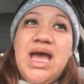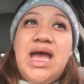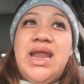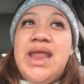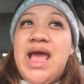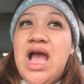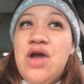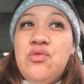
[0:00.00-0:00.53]

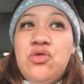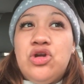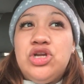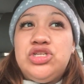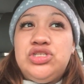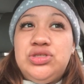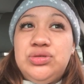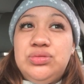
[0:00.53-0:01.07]
an hour
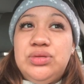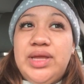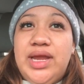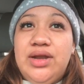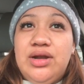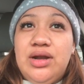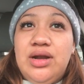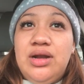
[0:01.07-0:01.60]
or two
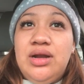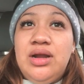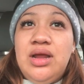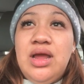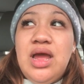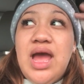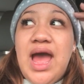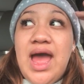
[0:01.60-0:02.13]
later.
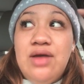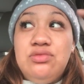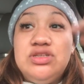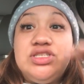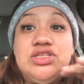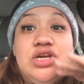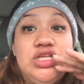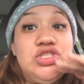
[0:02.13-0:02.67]
I
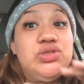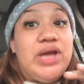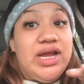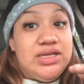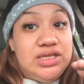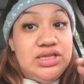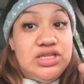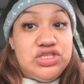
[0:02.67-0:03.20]
was
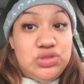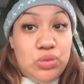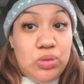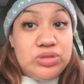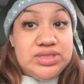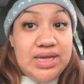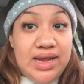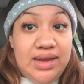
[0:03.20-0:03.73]
contracting this
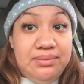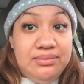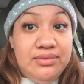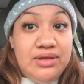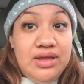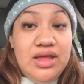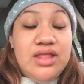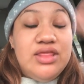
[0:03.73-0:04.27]
whole time.
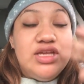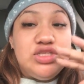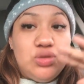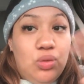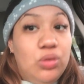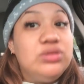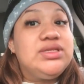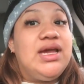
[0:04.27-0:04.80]
I
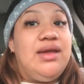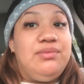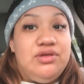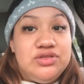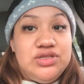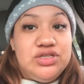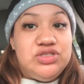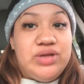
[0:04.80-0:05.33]

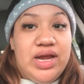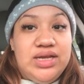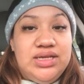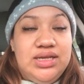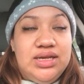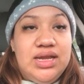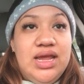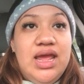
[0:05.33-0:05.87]
was
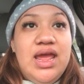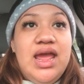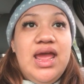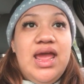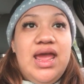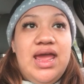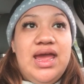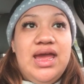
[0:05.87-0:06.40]
contracting.
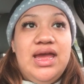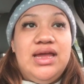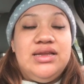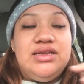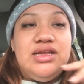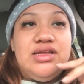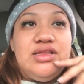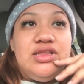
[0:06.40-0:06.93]

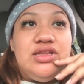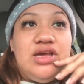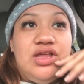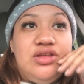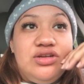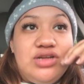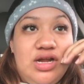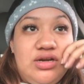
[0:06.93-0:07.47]
And the
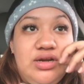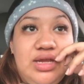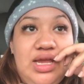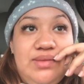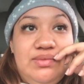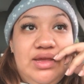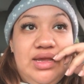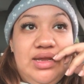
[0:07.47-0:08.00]
other doctor
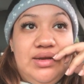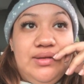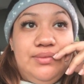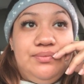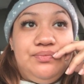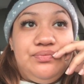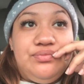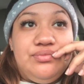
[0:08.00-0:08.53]
came in.
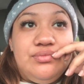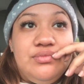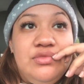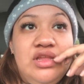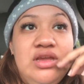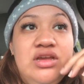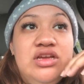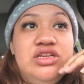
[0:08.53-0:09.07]

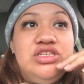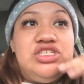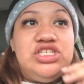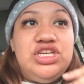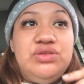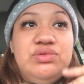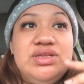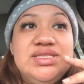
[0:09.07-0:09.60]

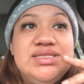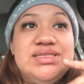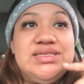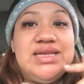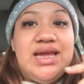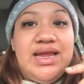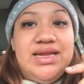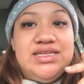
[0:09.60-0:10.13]
She was
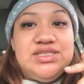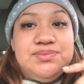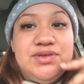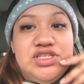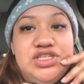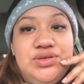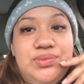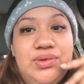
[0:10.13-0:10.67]
nice,
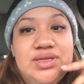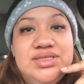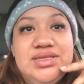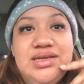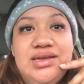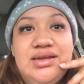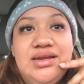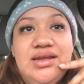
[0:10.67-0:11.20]
but she
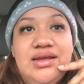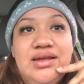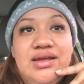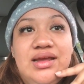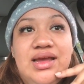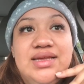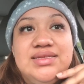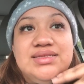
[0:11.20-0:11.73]
wasn't
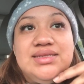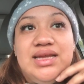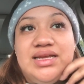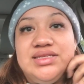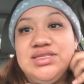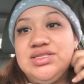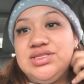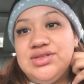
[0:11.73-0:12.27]
as
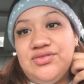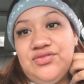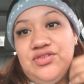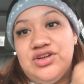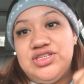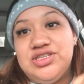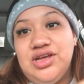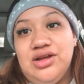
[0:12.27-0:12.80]
nice as the
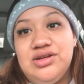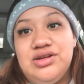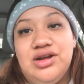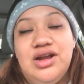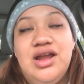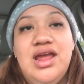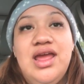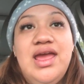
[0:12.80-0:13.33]
first
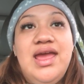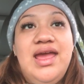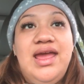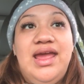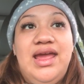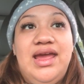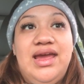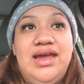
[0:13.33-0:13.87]
doctor.
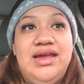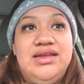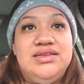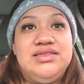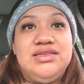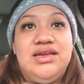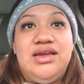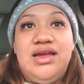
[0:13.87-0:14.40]
And